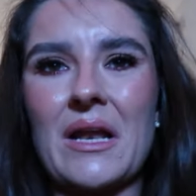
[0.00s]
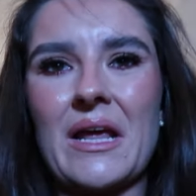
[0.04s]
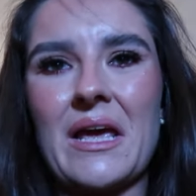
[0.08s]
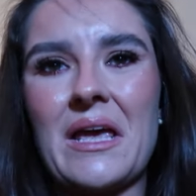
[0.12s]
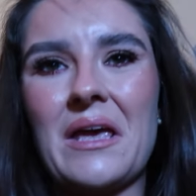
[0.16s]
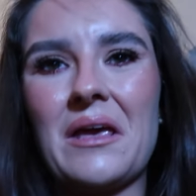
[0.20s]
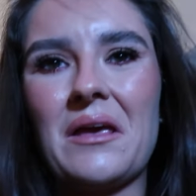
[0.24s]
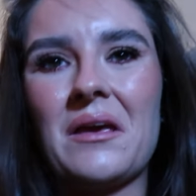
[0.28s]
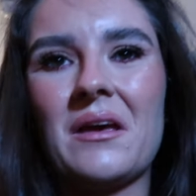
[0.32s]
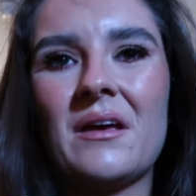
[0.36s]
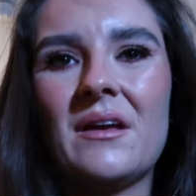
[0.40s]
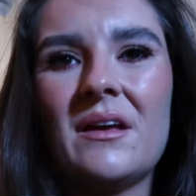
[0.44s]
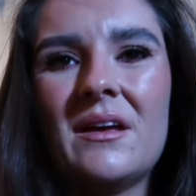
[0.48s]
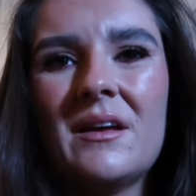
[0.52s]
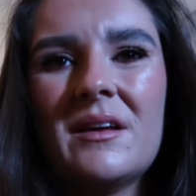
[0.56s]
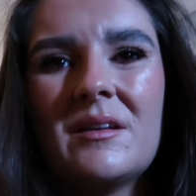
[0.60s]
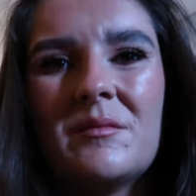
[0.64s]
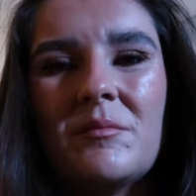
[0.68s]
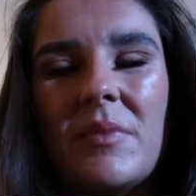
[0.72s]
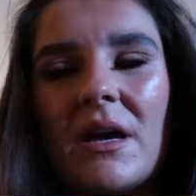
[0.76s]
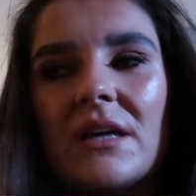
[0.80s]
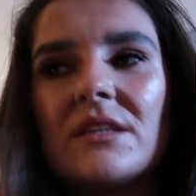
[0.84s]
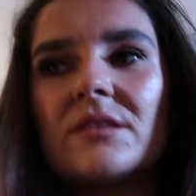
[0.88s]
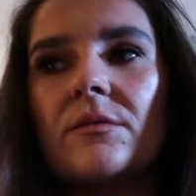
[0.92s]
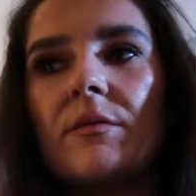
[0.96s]
like
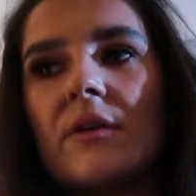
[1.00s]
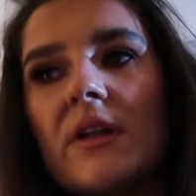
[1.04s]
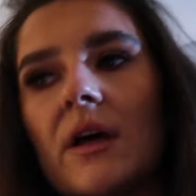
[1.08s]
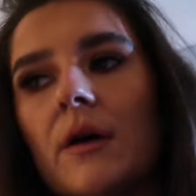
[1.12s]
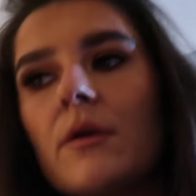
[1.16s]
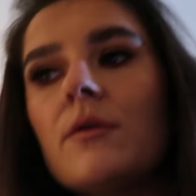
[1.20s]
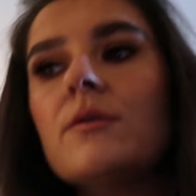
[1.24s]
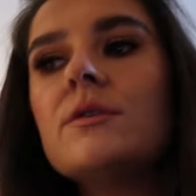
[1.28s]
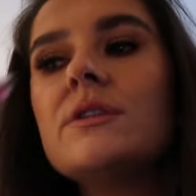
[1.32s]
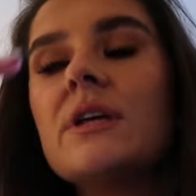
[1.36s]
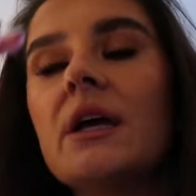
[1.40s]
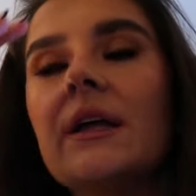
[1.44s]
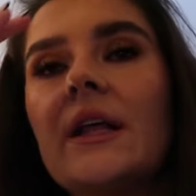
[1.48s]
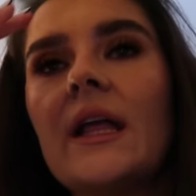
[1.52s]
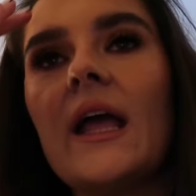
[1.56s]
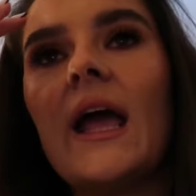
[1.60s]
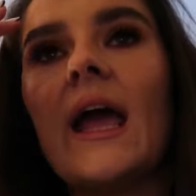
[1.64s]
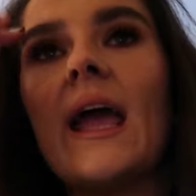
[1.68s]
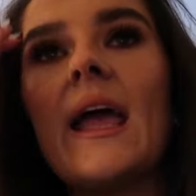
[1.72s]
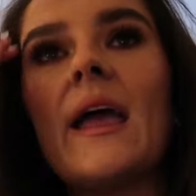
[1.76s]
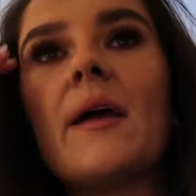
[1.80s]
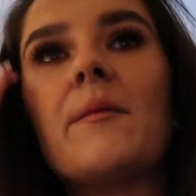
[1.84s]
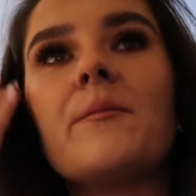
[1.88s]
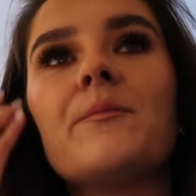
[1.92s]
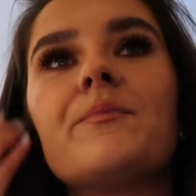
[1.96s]
better without.
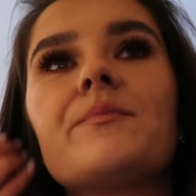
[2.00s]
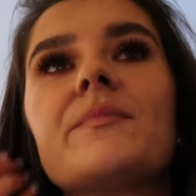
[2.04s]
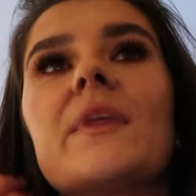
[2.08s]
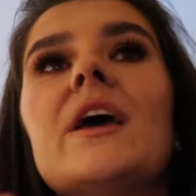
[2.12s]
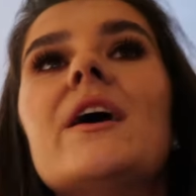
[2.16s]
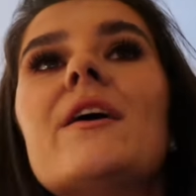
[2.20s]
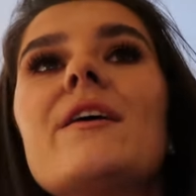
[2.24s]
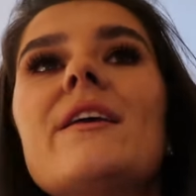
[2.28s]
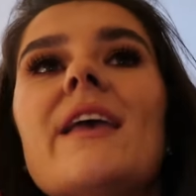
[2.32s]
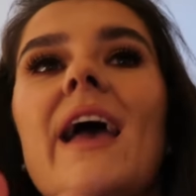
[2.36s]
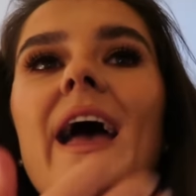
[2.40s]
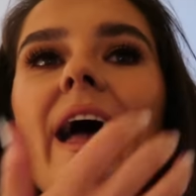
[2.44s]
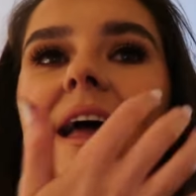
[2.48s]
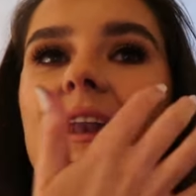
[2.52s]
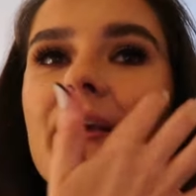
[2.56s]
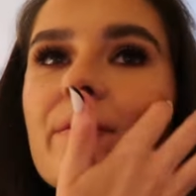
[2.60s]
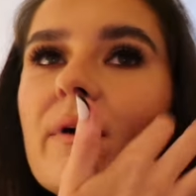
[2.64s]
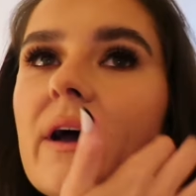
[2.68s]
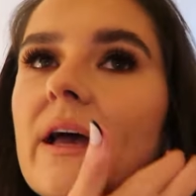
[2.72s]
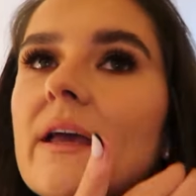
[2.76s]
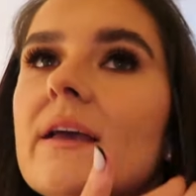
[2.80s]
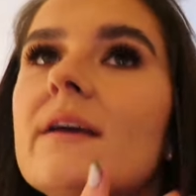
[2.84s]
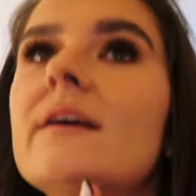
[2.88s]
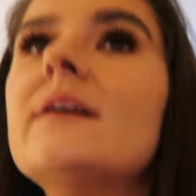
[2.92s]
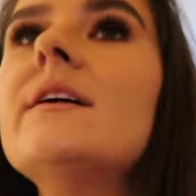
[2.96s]
Yeah,
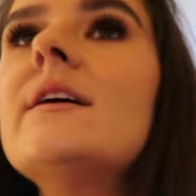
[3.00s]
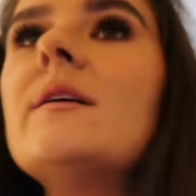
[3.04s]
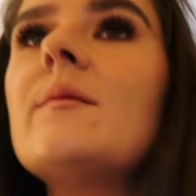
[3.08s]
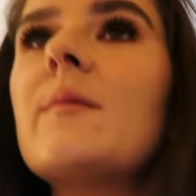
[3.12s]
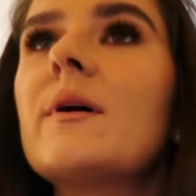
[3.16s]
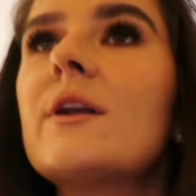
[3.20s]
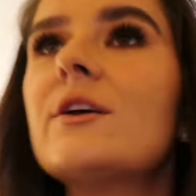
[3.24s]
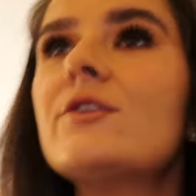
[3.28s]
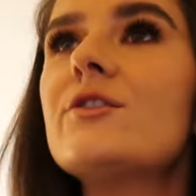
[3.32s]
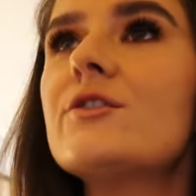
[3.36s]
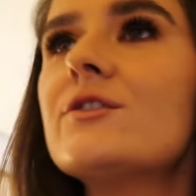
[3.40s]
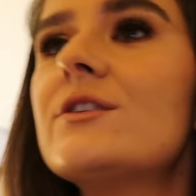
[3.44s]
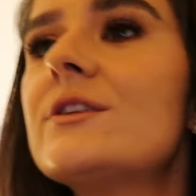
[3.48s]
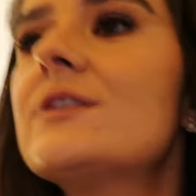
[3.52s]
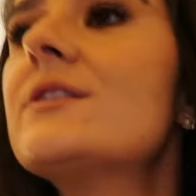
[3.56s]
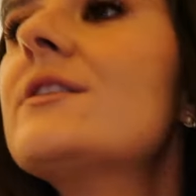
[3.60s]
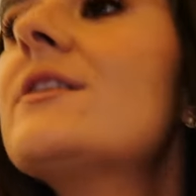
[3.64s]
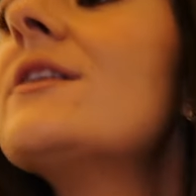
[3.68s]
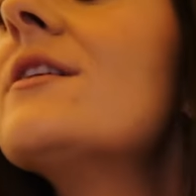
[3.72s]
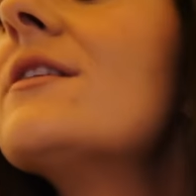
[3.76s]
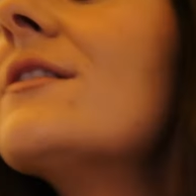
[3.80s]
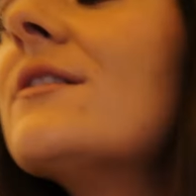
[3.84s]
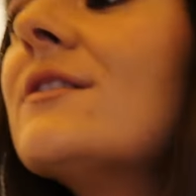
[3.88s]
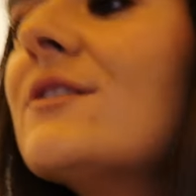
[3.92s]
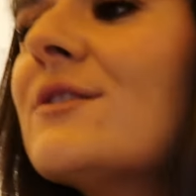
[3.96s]
anyway, but I should this
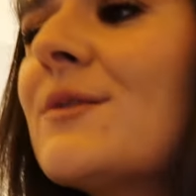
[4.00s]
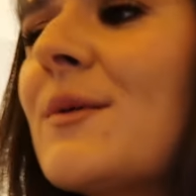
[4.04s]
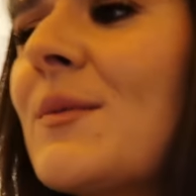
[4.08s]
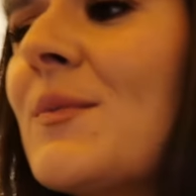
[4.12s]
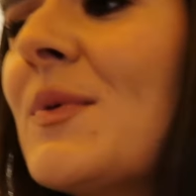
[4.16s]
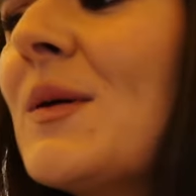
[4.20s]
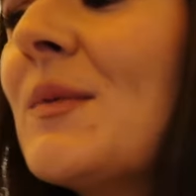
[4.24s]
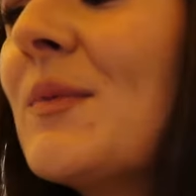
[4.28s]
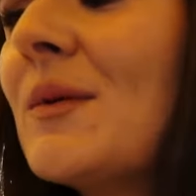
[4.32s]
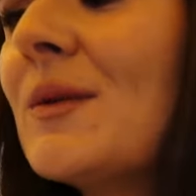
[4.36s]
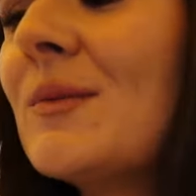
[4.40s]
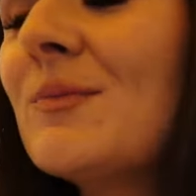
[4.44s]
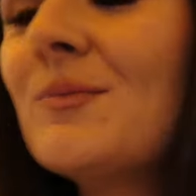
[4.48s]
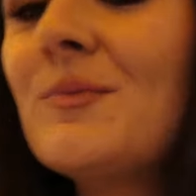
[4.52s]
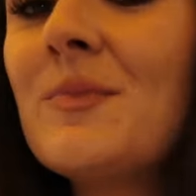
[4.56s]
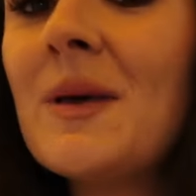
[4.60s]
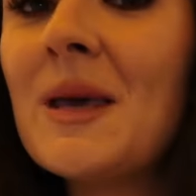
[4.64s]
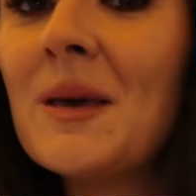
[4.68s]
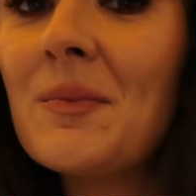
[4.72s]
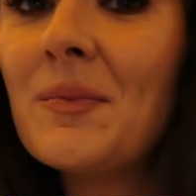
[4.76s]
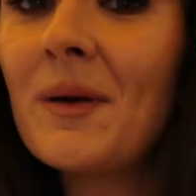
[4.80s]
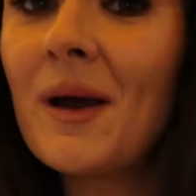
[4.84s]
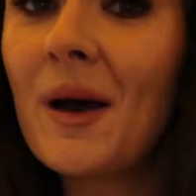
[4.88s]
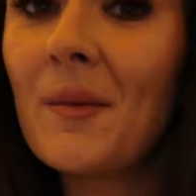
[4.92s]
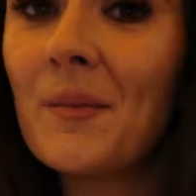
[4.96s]
curtain, don't want people
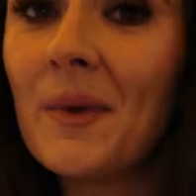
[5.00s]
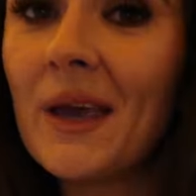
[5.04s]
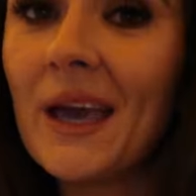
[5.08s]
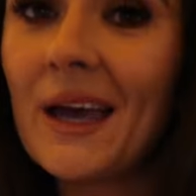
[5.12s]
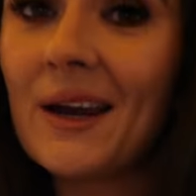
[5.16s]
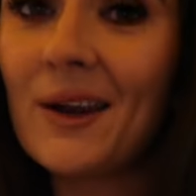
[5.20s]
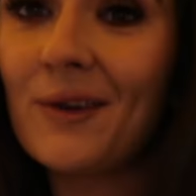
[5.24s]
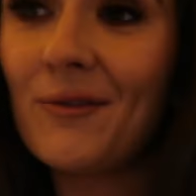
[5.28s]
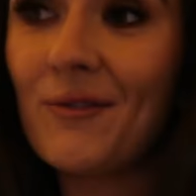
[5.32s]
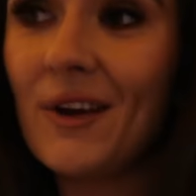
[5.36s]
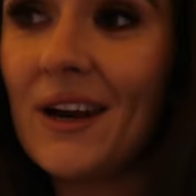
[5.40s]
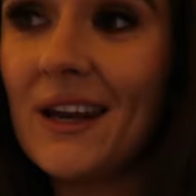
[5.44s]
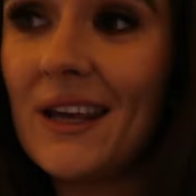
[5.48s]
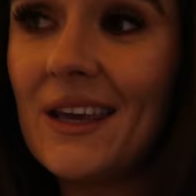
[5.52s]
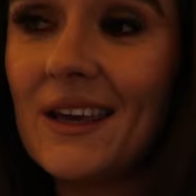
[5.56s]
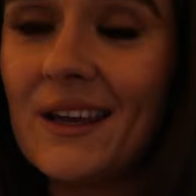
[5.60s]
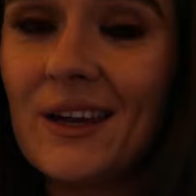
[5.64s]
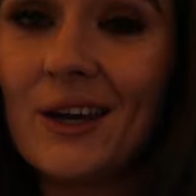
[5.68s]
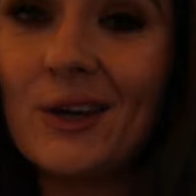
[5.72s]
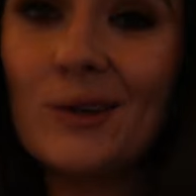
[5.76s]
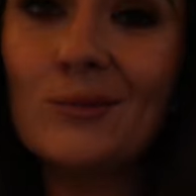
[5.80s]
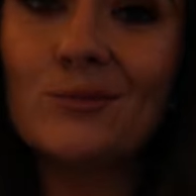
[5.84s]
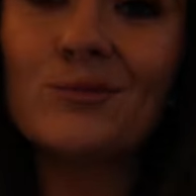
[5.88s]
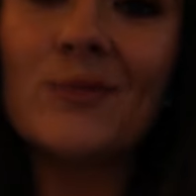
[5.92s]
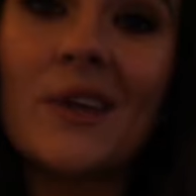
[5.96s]
peeping on me getting ready, you
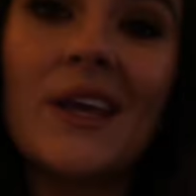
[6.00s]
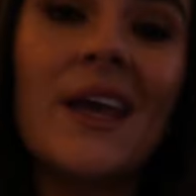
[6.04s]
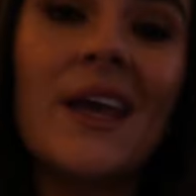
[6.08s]
know.